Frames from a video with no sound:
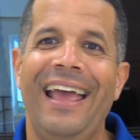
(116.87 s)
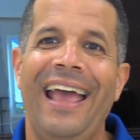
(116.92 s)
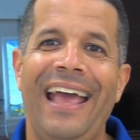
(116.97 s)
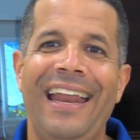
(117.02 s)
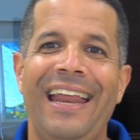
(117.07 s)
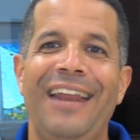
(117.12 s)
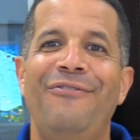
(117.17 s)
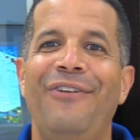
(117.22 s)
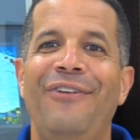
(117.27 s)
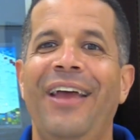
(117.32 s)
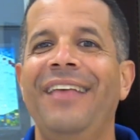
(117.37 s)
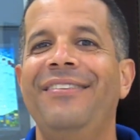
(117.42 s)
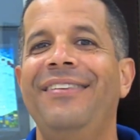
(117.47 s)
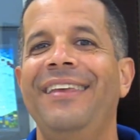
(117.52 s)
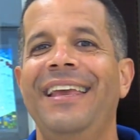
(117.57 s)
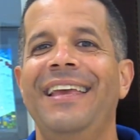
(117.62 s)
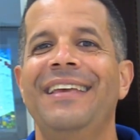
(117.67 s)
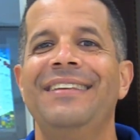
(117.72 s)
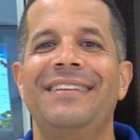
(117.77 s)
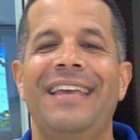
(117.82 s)
and
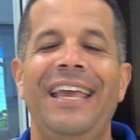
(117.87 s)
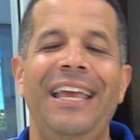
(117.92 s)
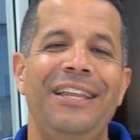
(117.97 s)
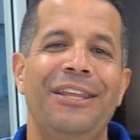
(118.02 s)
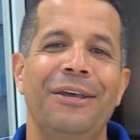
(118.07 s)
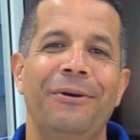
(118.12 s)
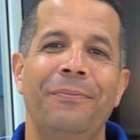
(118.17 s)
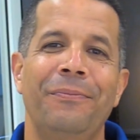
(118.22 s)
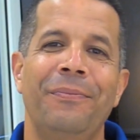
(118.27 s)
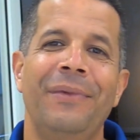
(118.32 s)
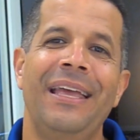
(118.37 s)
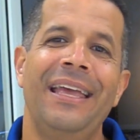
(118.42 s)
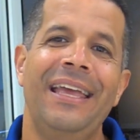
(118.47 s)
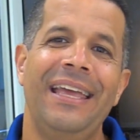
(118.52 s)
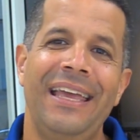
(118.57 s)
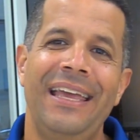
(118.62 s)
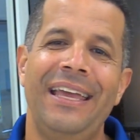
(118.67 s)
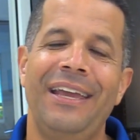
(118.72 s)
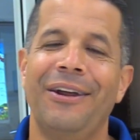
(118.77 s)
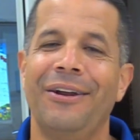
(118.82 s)
advancing his kingdom
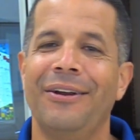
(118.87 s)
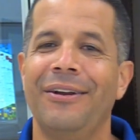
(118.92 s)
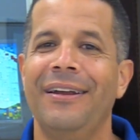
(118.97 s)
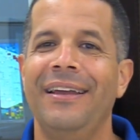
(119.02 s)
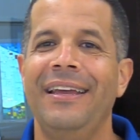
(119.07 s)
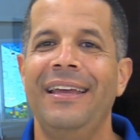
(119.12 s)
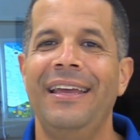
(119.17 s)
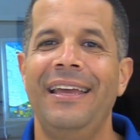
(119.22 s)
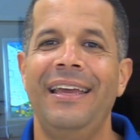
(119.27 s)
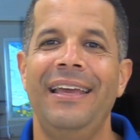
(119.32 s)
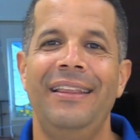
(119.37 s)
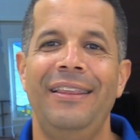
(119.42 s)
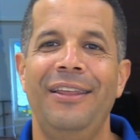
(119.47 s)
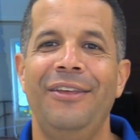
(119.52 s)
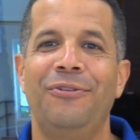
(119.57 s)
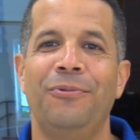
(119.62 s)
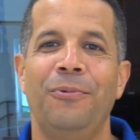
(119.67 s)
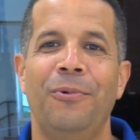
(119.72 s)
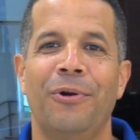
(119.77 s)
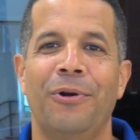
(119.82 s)
here in
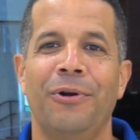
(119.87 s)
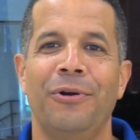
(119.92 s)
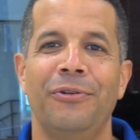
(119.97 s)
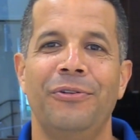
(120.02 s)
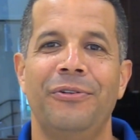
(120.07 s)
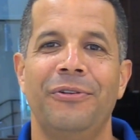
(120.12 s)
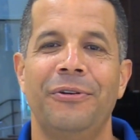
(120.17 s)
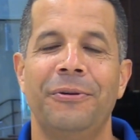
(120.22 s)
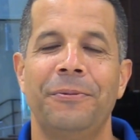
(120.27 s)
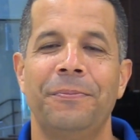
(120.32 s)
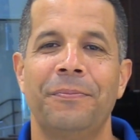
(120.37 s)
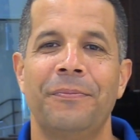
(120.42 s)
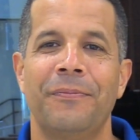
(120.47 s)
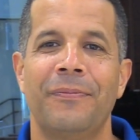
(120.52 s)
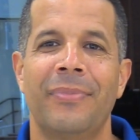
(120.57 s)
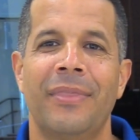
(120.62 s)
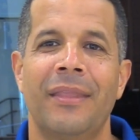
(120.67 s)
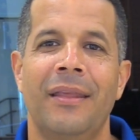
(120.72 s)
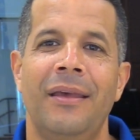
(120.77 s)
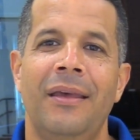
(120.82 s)
this world.
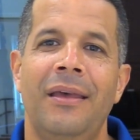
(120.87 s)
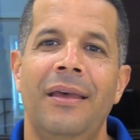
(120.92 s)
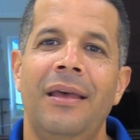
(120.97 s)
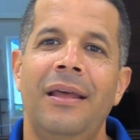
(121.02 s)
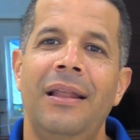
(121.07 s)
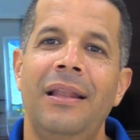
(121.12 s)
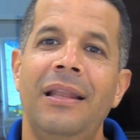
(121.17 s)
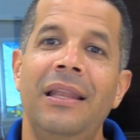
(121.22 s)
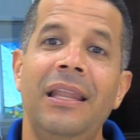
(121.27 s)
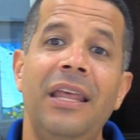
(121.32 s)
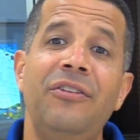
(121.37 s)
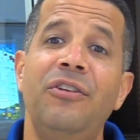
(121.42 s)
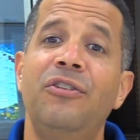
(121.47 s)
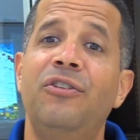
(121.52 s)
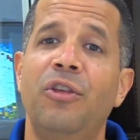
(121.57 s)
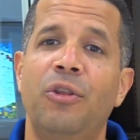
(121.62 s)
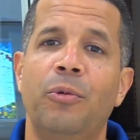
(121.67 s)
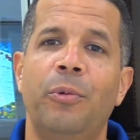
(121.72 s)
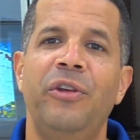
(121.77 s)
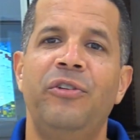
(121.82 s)
Listen
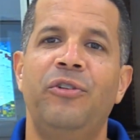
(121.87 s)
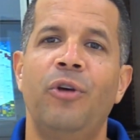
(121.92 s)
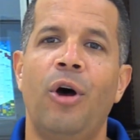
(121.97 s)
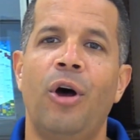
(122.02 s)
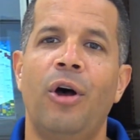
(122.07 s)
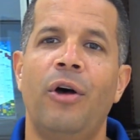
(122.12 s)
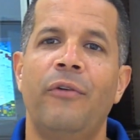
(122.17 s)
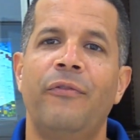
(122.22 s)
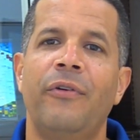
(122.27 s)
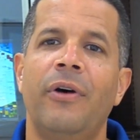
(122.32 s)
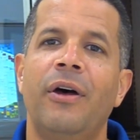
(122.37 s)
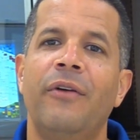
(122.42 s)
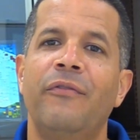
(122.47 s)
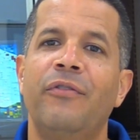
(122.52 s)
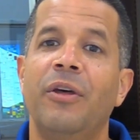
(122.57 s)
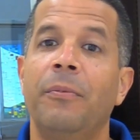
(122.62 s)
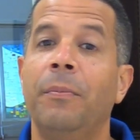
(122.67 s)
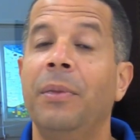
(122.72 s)
to the resolve of the